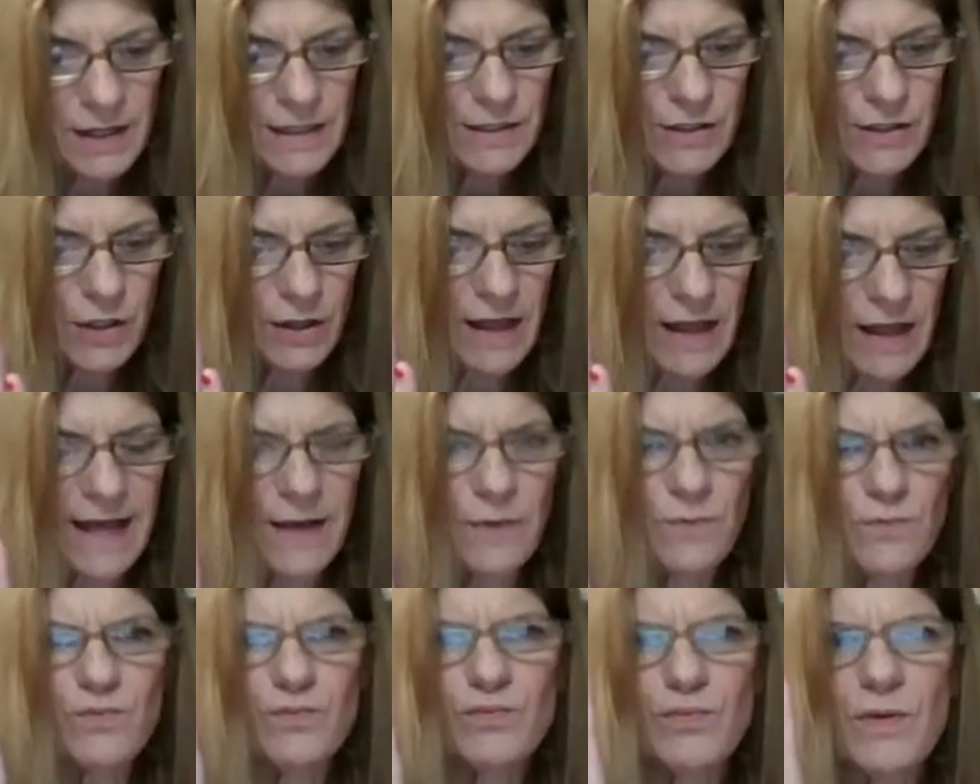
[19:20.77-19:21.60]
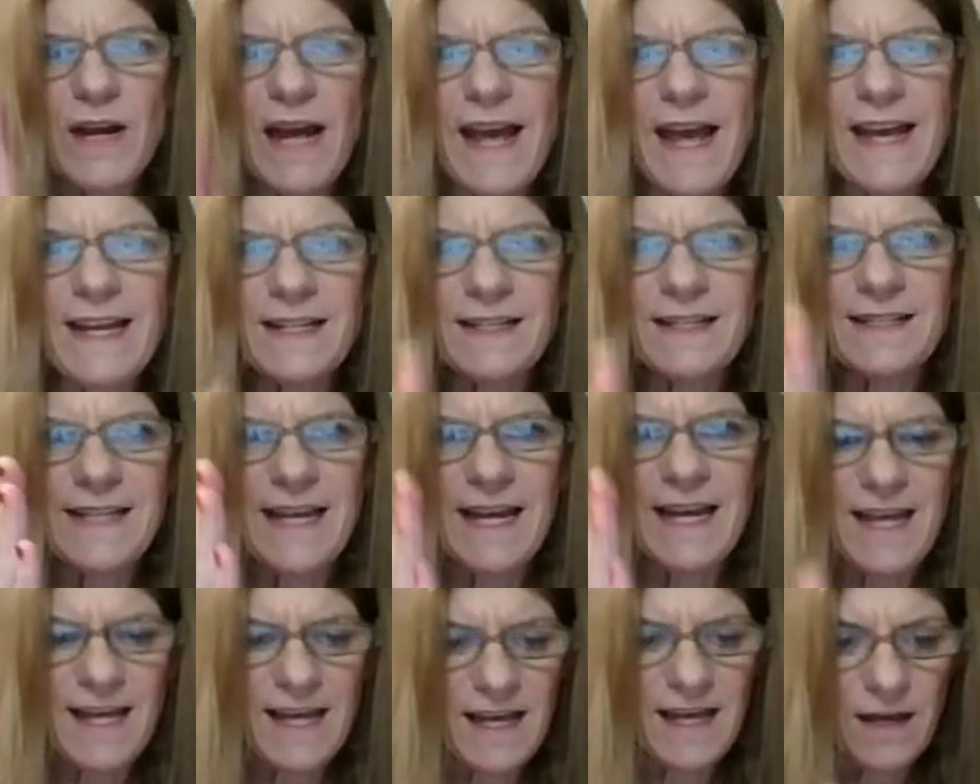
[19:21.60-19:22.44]
So like right,
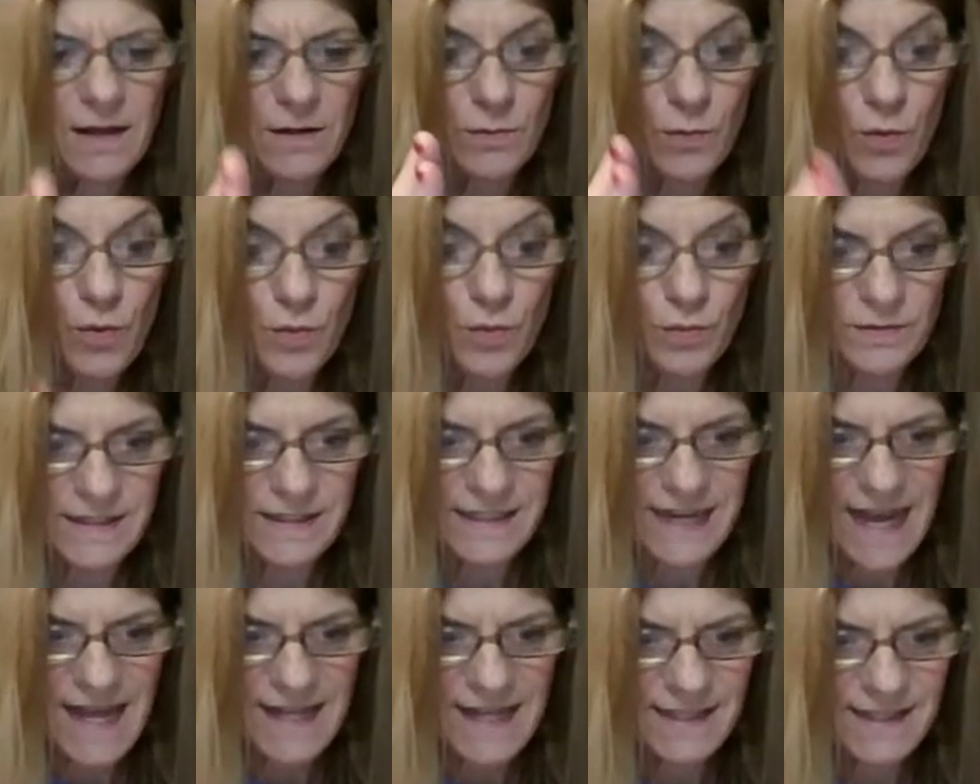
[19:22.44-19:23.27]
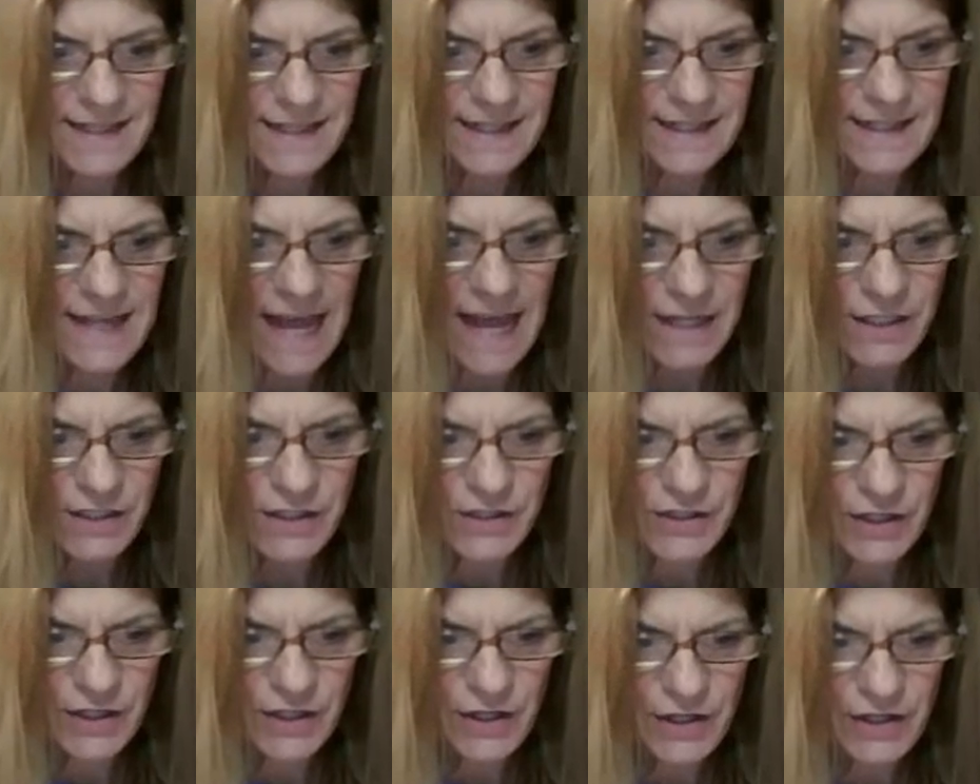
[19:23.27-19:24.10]
dead
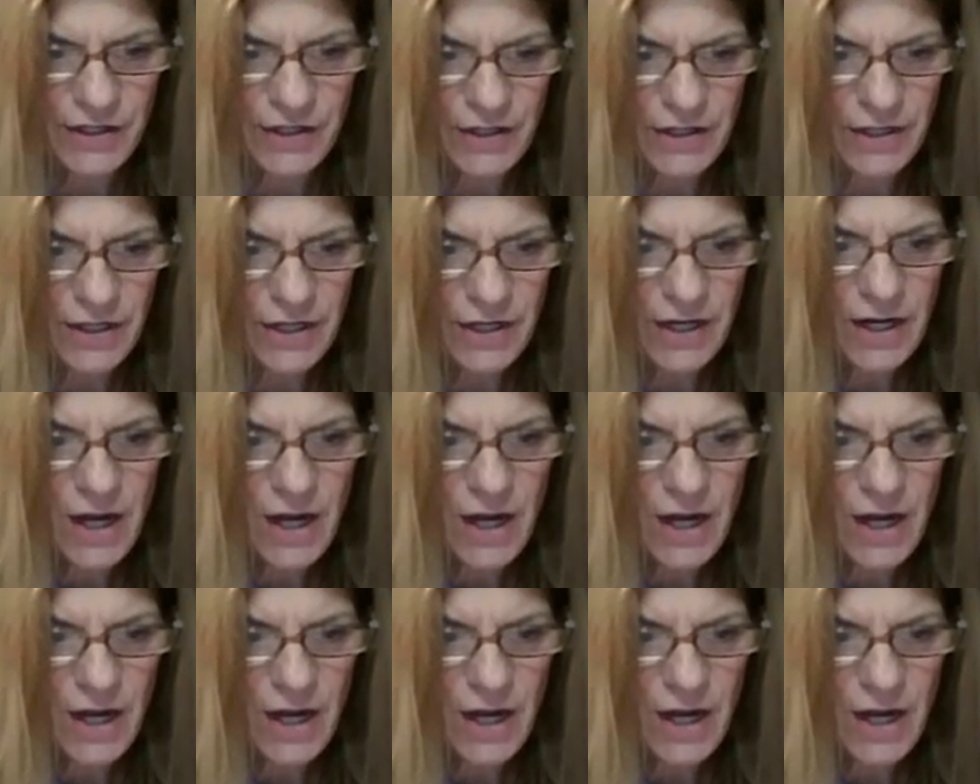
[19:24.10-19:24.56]
center.